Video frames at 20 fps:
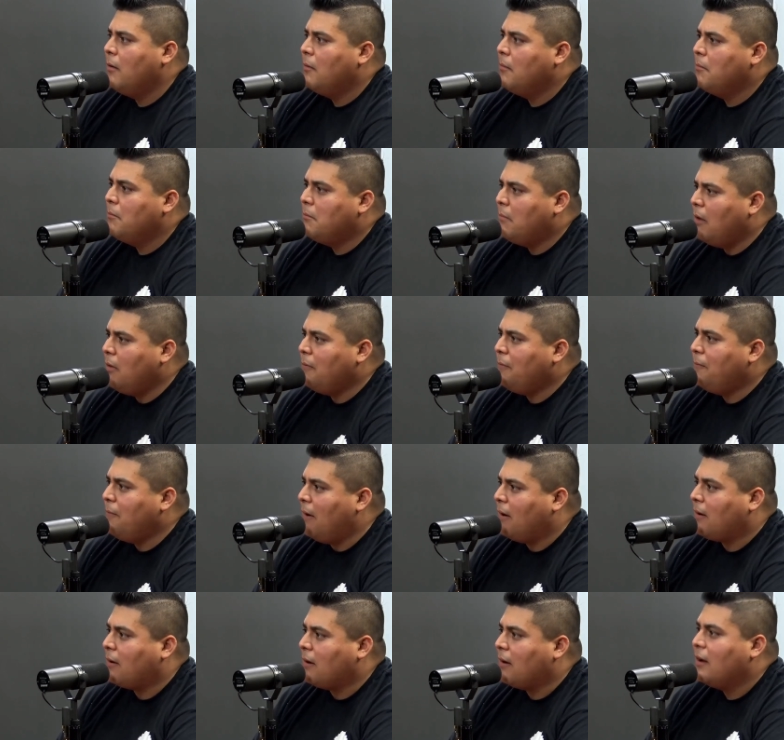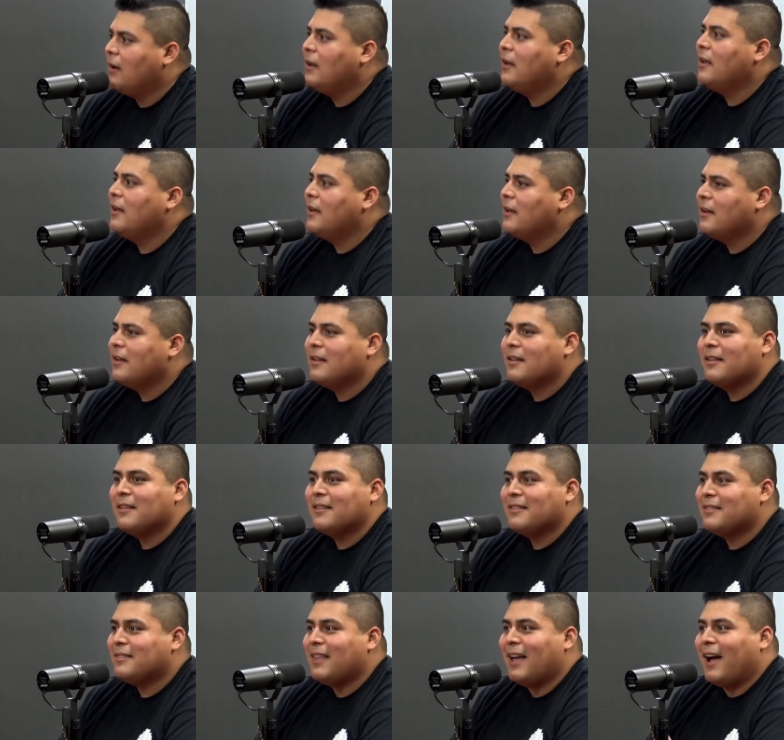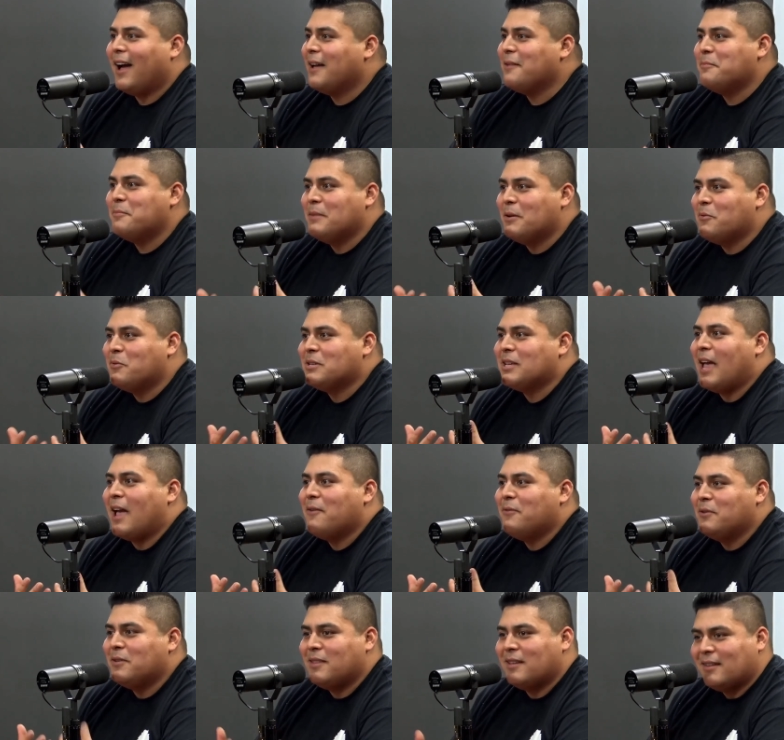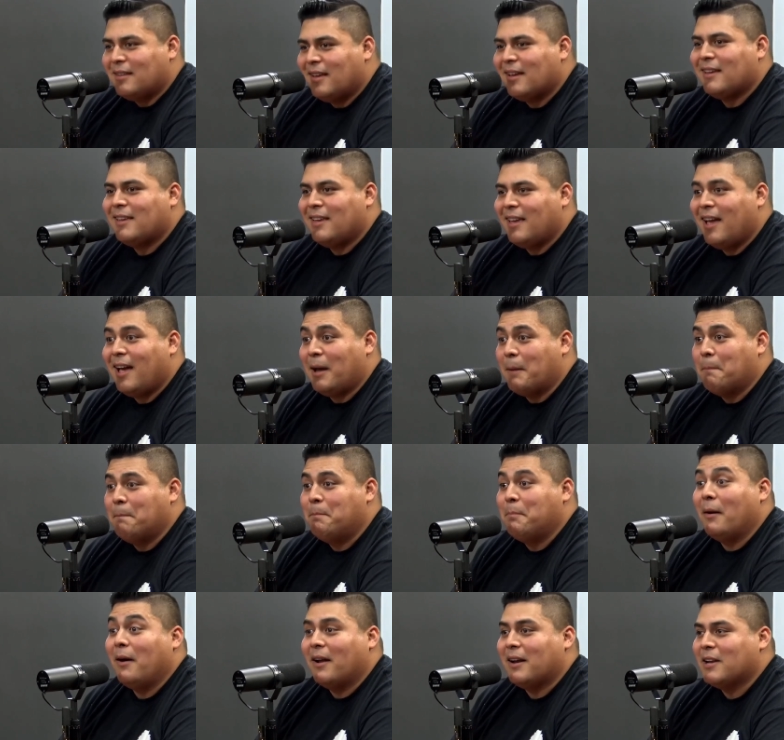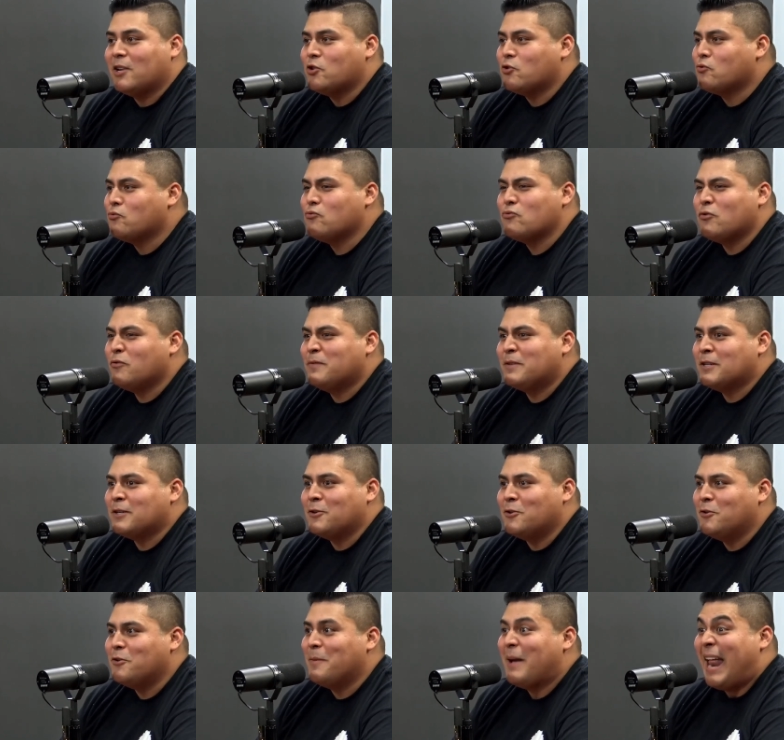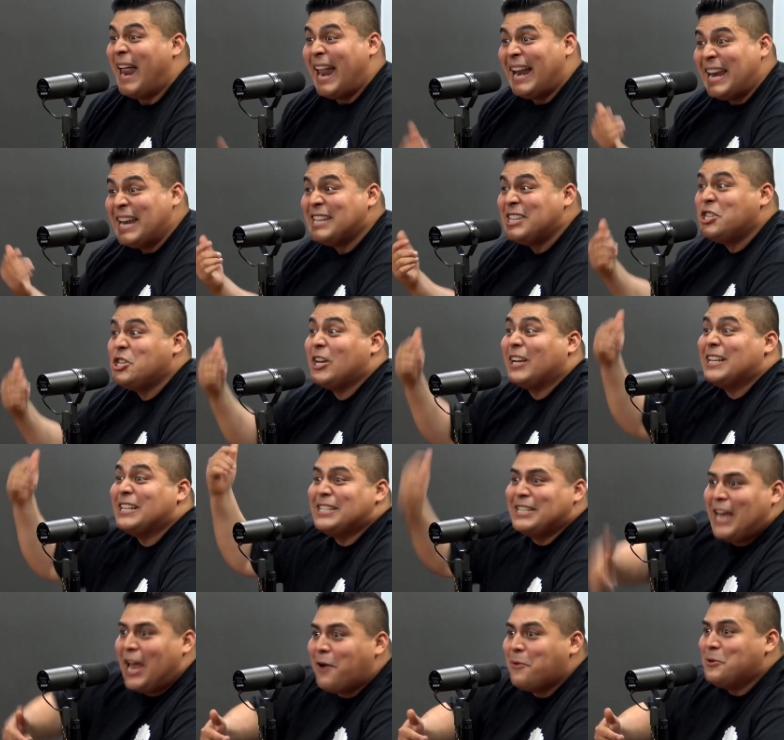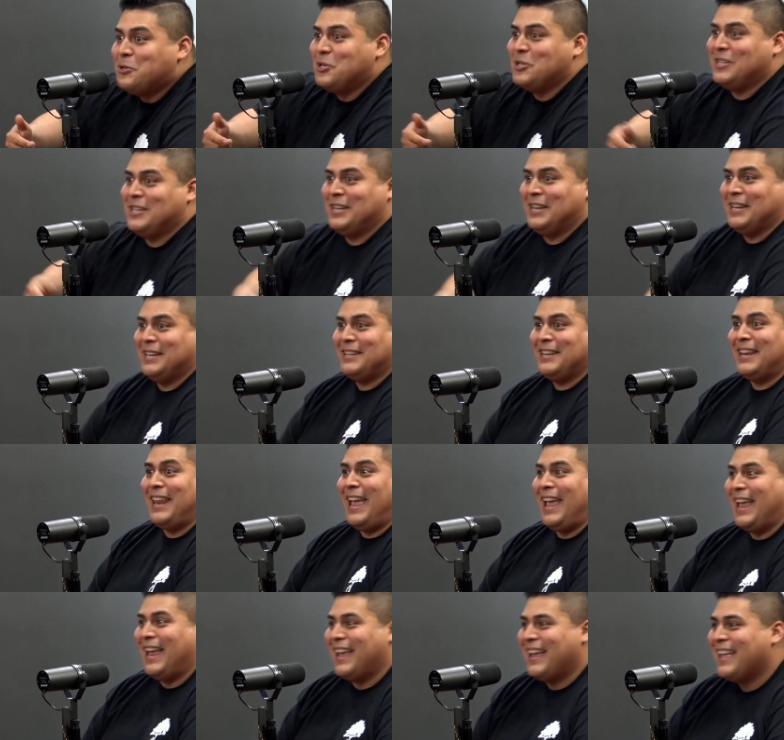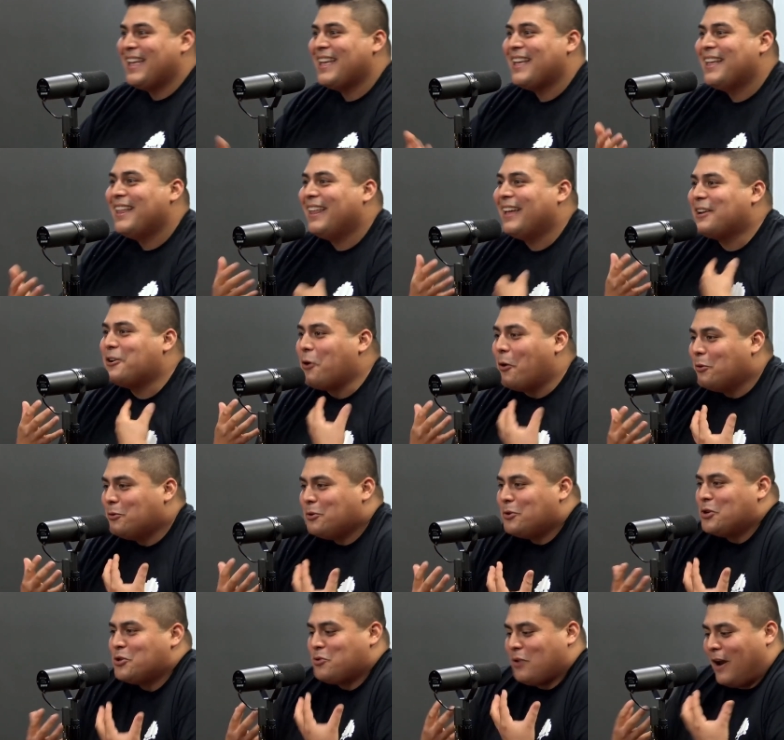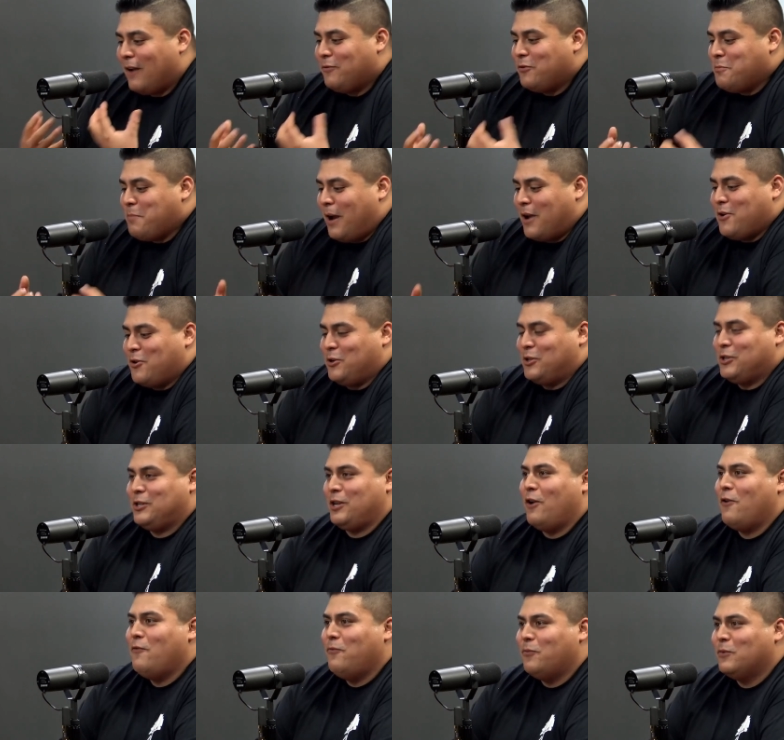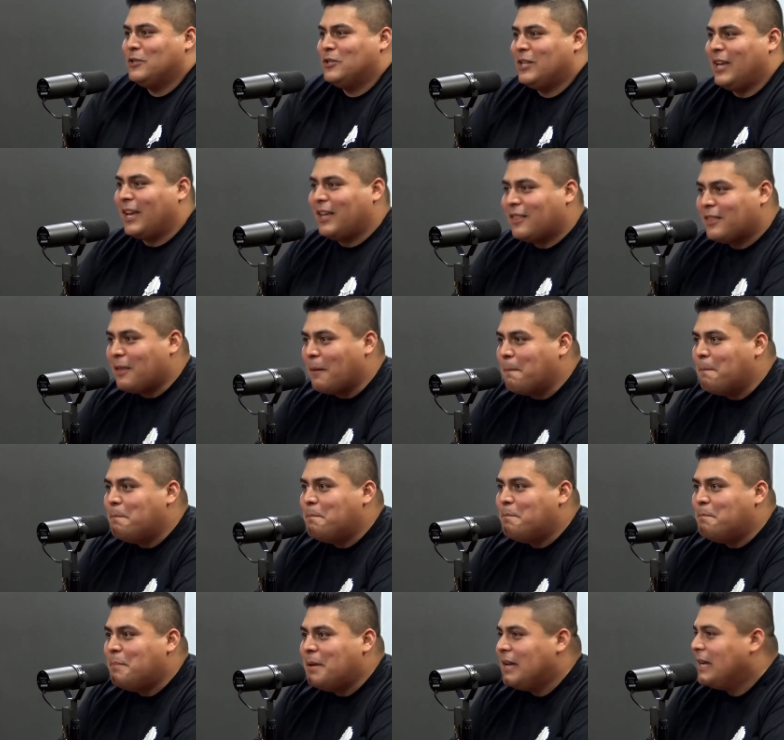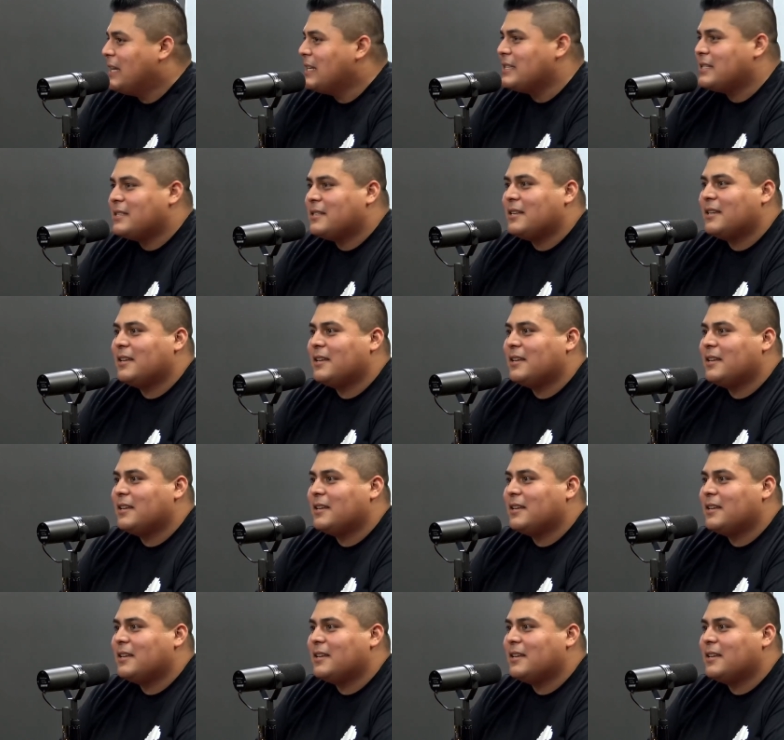motherfucker. It was everything. Like, yeah, I bought it and drove it home and ate chicken sandwiches in it today. Like going through the drive-thru by yourself was like the biggest.